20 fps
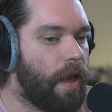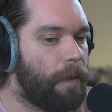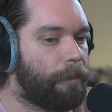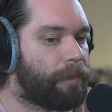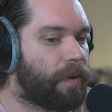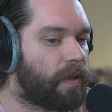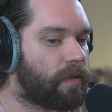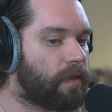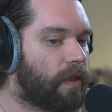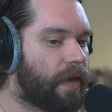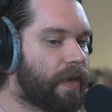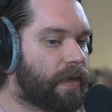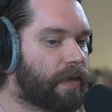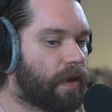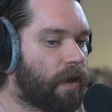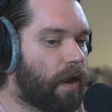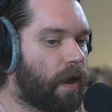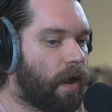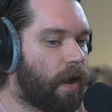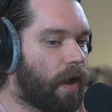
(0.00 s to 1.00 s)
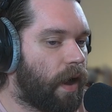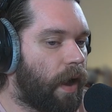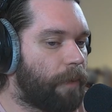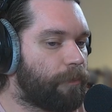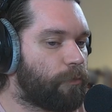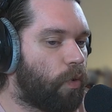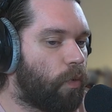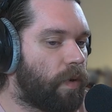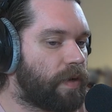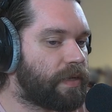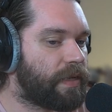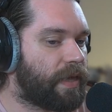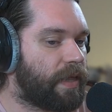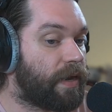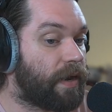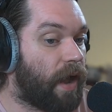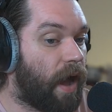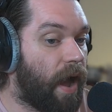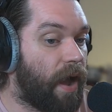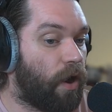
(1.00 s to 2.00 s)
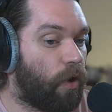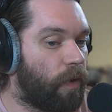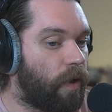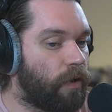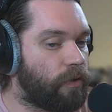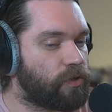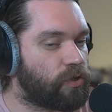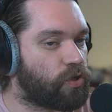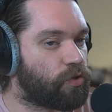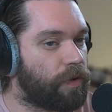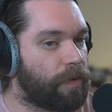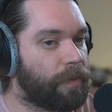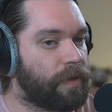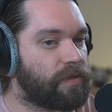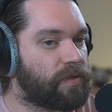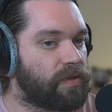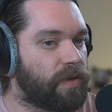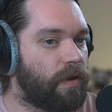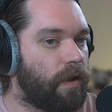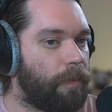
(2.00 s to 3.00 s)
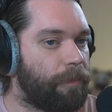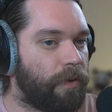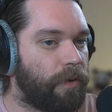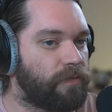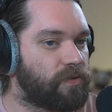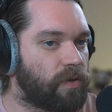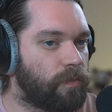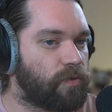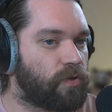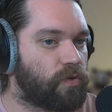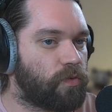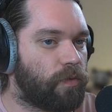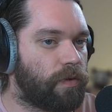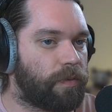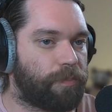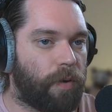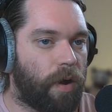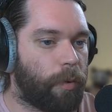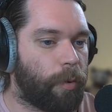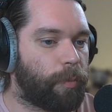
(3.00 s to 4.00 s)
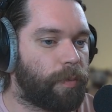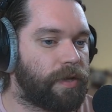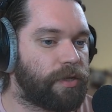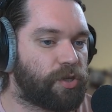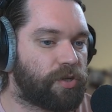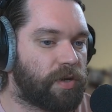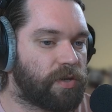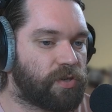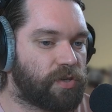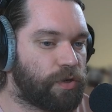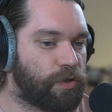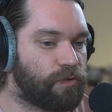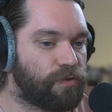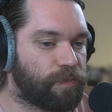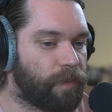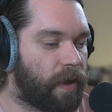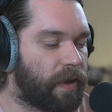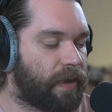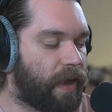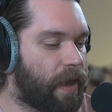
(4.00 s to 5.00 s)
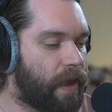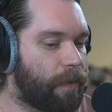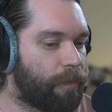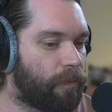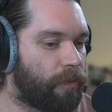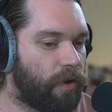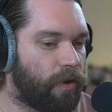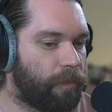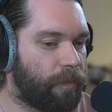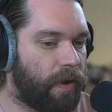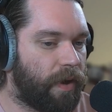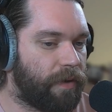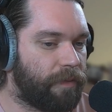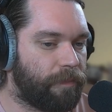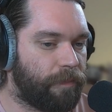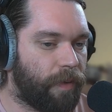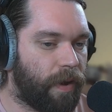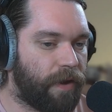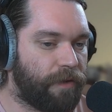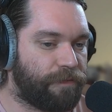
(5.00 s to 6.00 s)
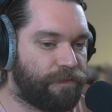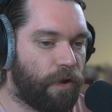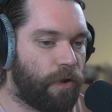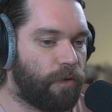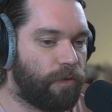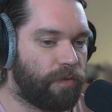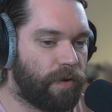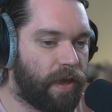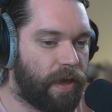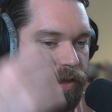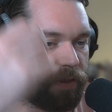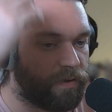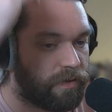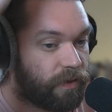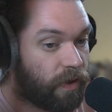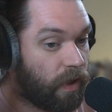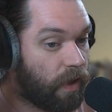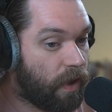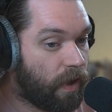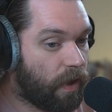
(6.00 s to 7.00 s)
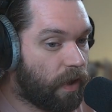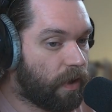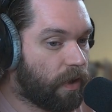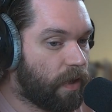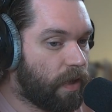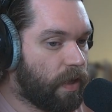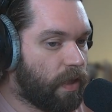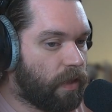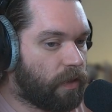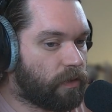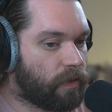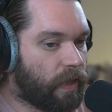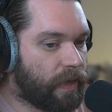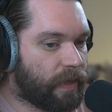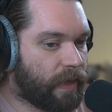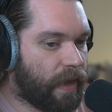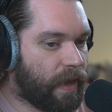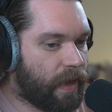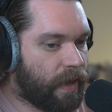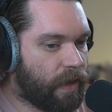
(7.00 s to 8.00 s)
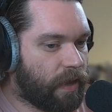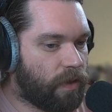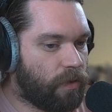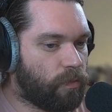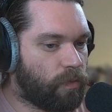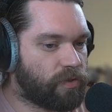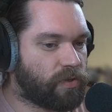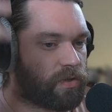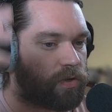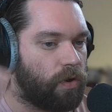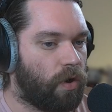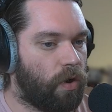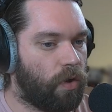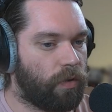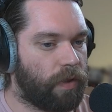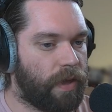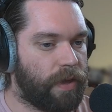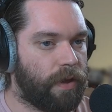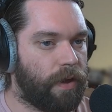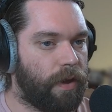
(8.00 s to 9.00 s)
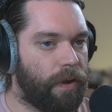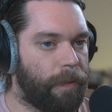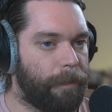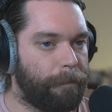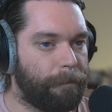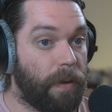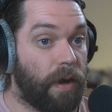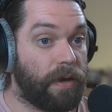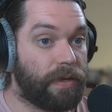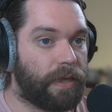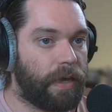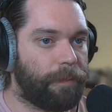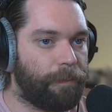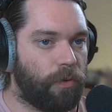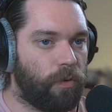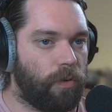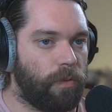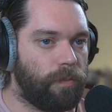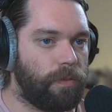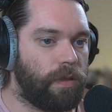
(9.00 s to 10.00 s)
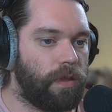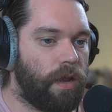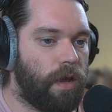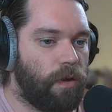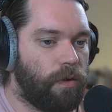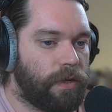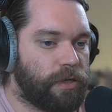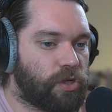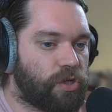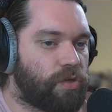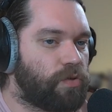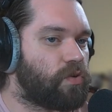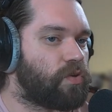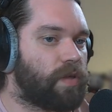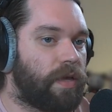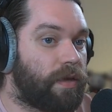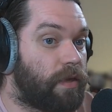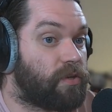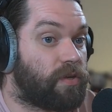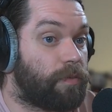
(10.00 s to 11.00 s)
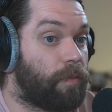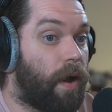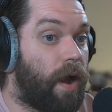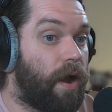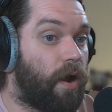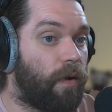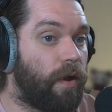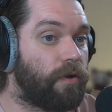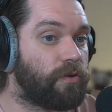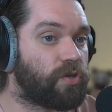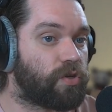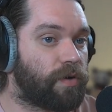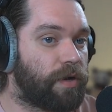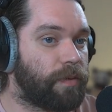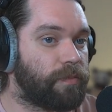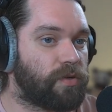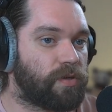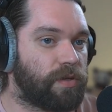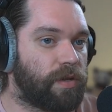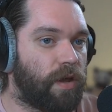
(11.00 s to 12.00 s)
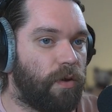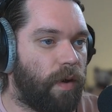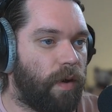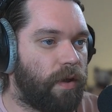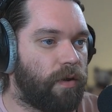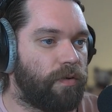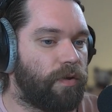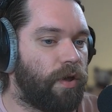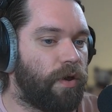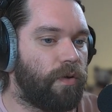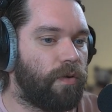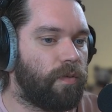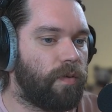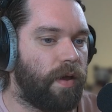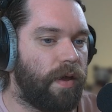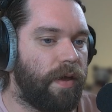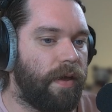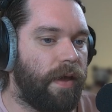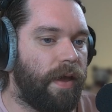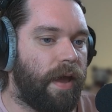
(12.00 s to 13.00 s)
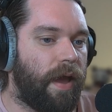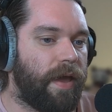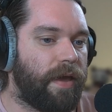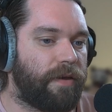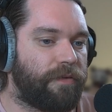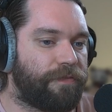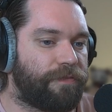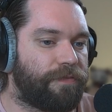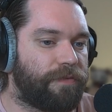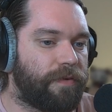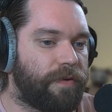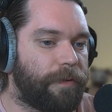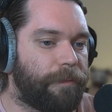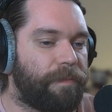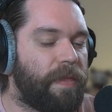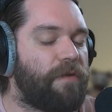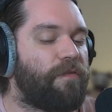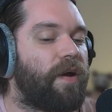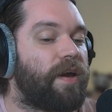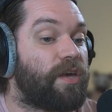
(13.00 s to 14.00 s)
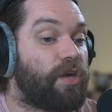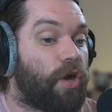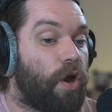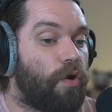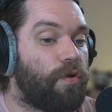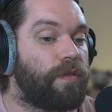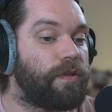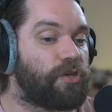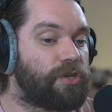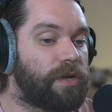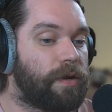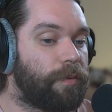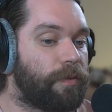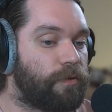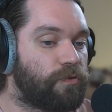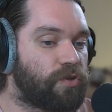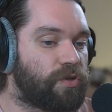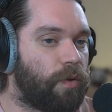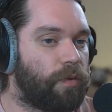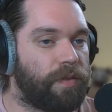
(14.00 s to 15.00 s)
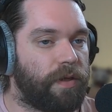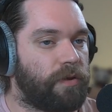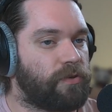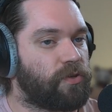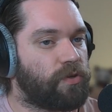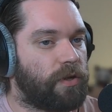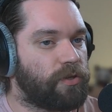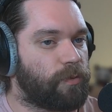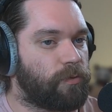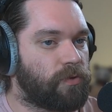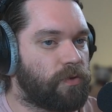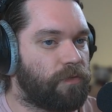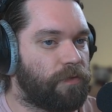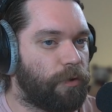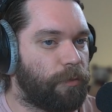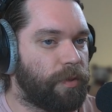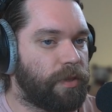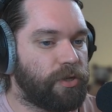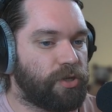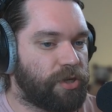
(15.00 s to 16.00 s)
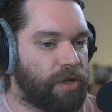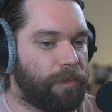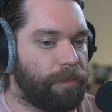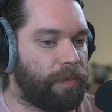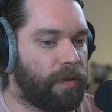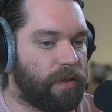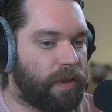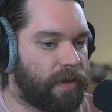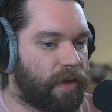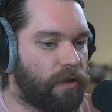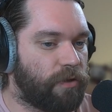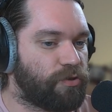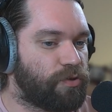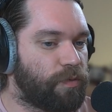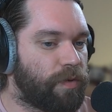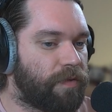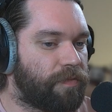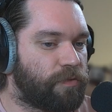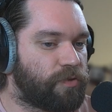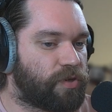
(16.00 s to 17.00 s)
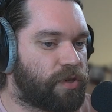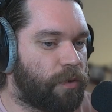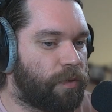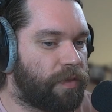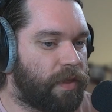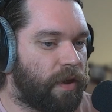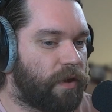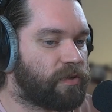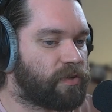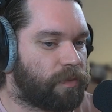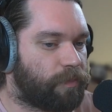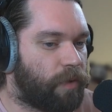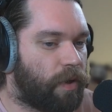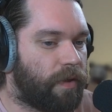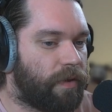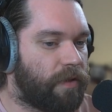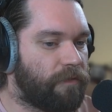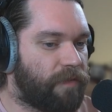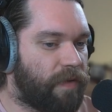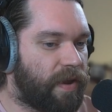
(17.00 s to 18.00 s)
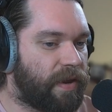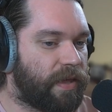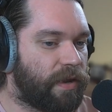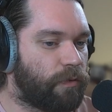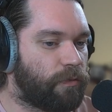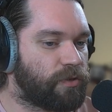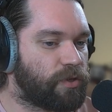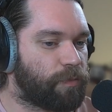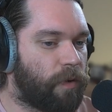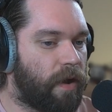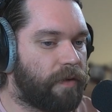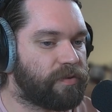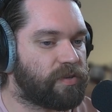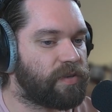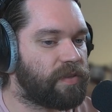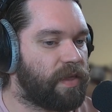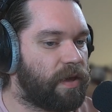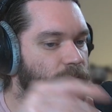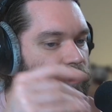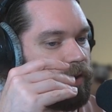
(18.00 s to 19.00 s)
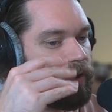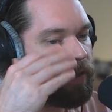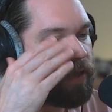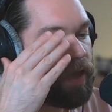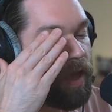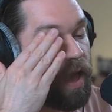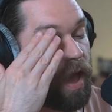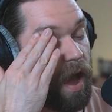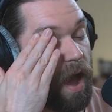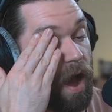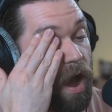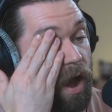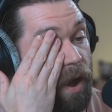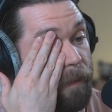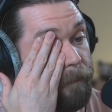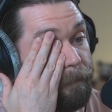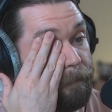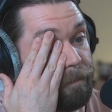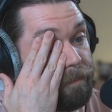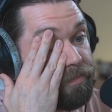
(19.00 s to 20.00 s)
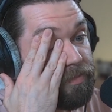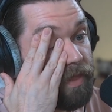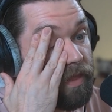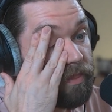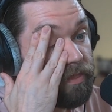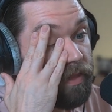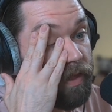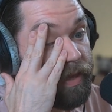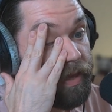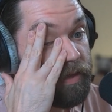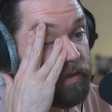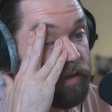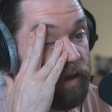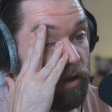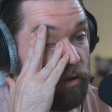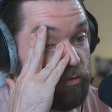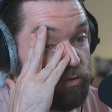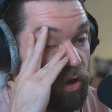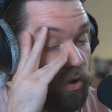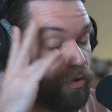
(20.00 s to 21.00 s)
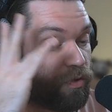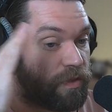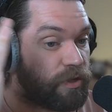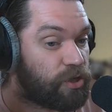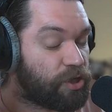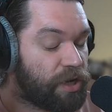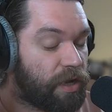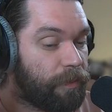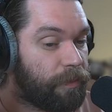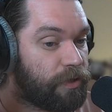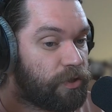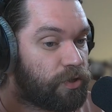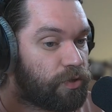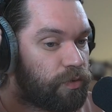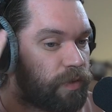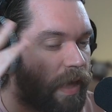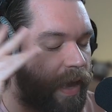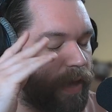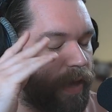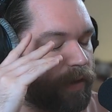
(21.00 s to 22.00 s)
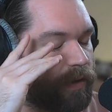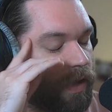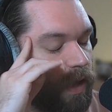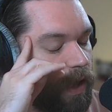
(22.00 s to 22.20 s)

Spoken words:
But like, I'm going to get an IRL streaming setup of some sort. Probably just use my camera or my phone and like a, what's it called, a gimbal, and just do like some IRL streams. I don't know if I can go to the gym and there's no one there, because you're not supposed to film in the gym, but like I'll do it if there's no one there because I'm not invading anyone's privacy that way. Then like I'll go to the gym and do that.